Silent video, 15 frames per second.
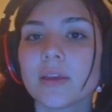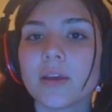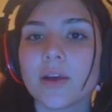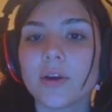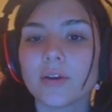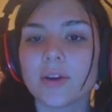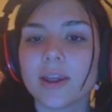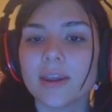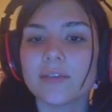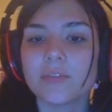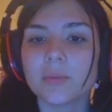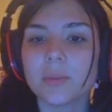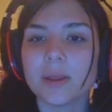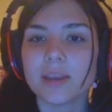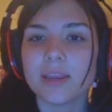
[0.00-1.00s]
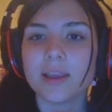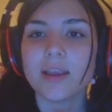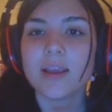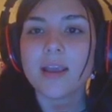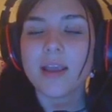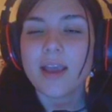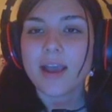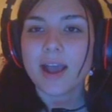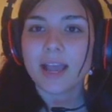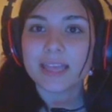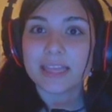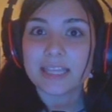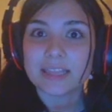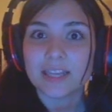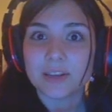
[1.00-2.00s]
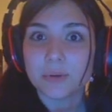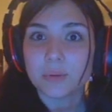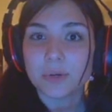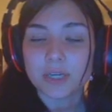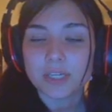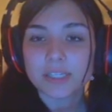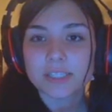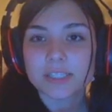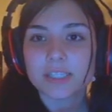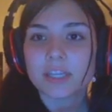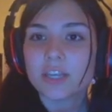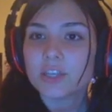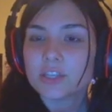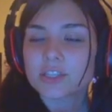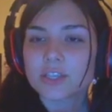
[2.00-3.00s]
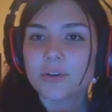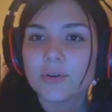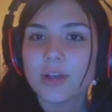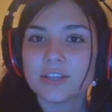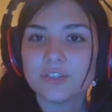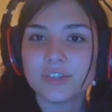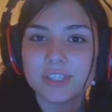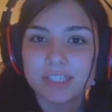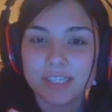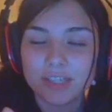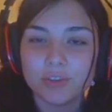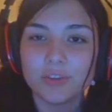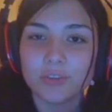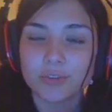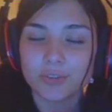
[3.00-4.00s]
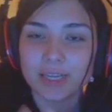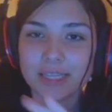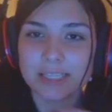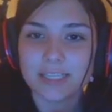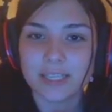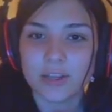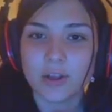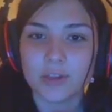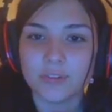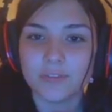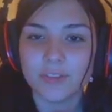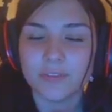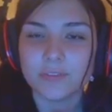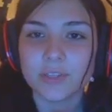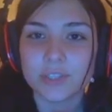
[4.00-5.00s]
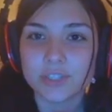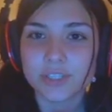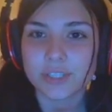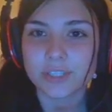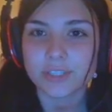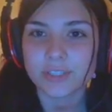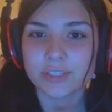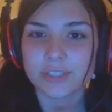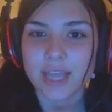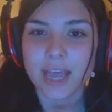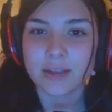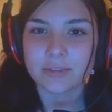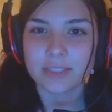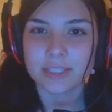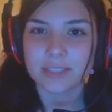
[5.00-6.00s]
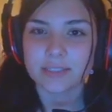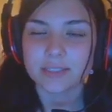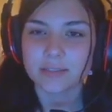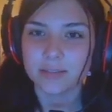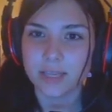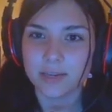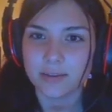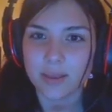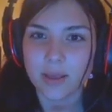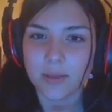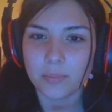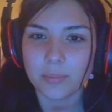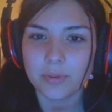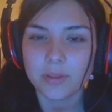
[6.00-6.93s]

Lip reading: Alright everybody, I think that it worked. So as you can see, you could already see all of the villagers, houses lined up.